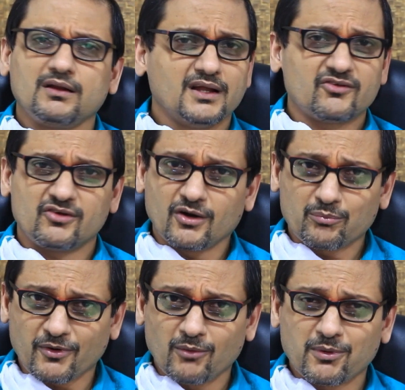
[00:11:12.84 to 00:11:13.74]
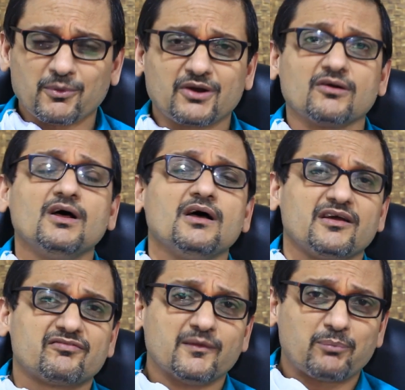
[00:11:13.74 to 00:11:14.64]
That's not a problem at all.
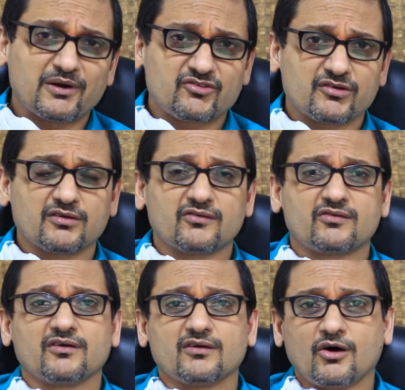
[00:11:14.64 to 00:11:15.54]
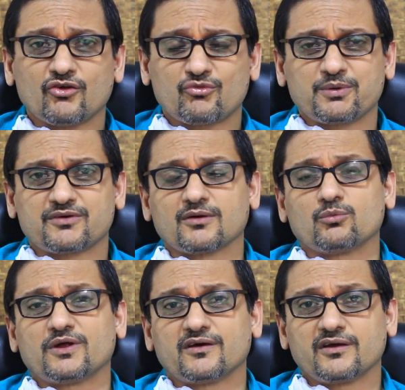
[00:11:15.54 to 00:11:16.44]
If the patient is in hospital,
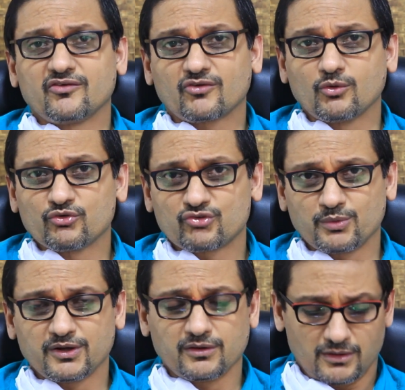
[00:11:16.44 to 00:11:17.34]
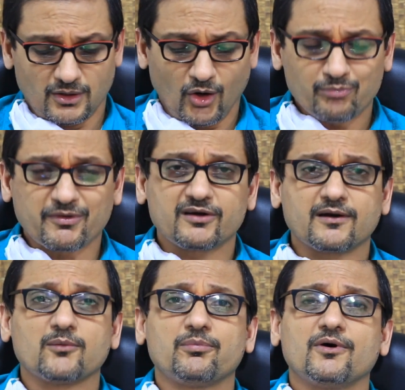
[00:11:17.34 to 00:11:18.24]
whether he's going to be
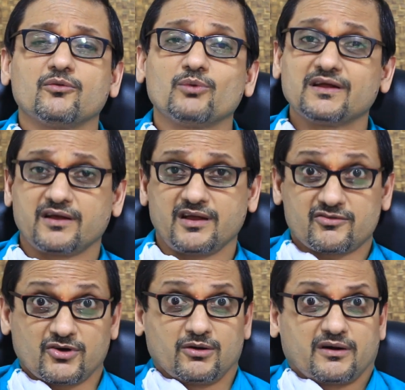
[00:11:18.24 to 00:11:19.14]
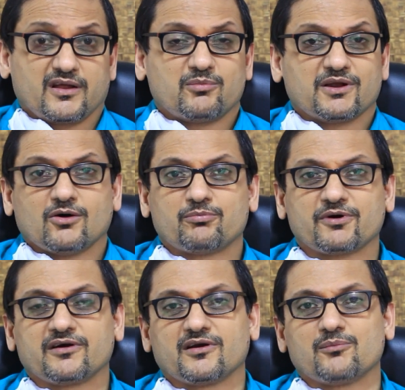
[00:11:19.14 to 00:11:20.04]
operated upon, whether he has already been
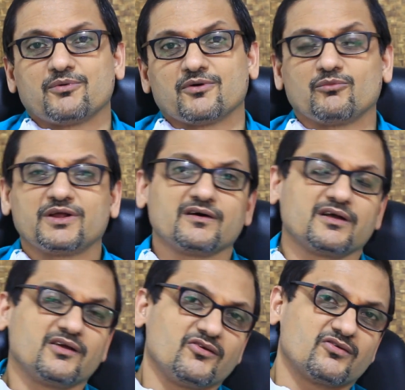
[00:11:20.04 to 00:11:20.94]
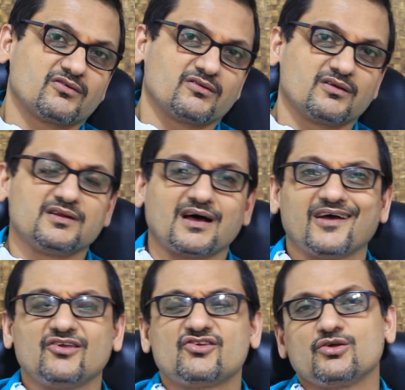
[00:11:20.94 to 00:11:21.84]
operated upon, whether he's in the
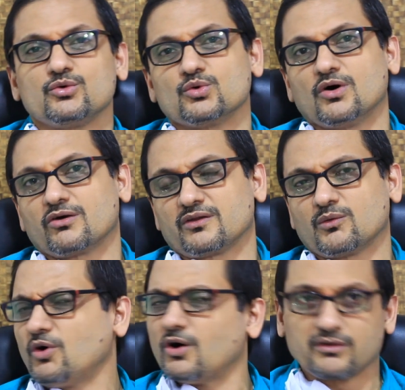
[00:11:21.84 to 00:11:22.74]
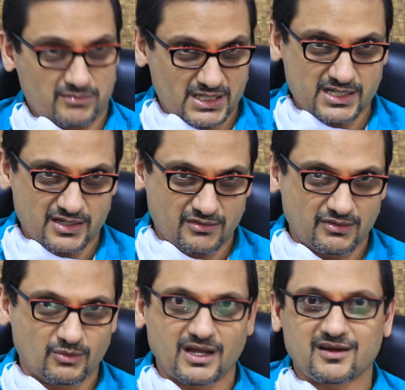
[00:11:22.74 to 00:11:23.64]
ICU or in the ward, again,
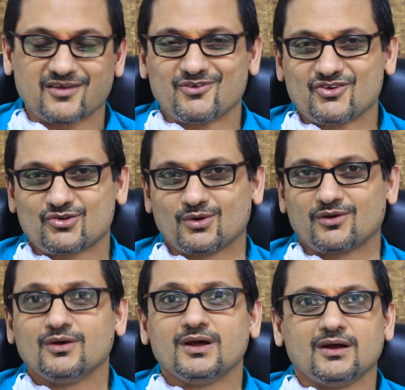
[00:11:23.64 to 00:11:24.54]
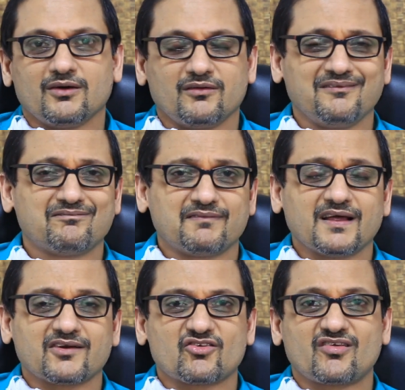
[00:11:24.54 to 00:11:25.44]
you can give insulin. If
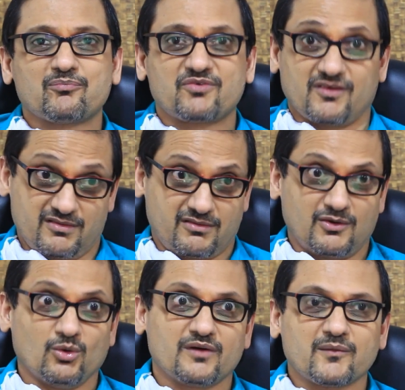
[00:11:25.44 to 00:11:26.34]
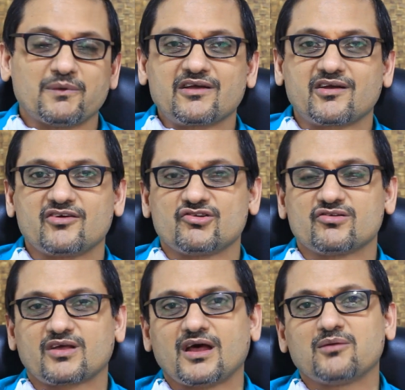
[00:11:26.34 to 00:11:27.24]
there is sepsis, no other
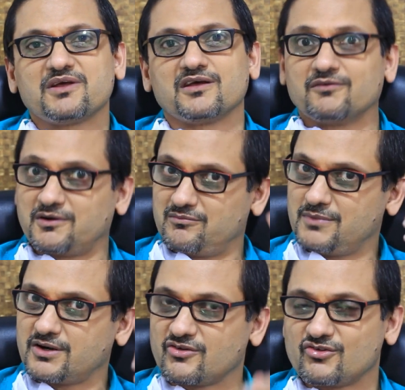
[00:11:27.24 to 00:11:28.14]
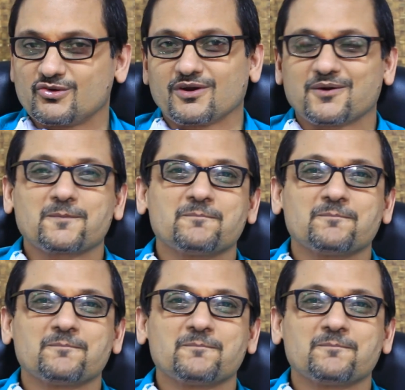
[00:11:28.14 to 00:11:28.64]
medications can be given but insulin.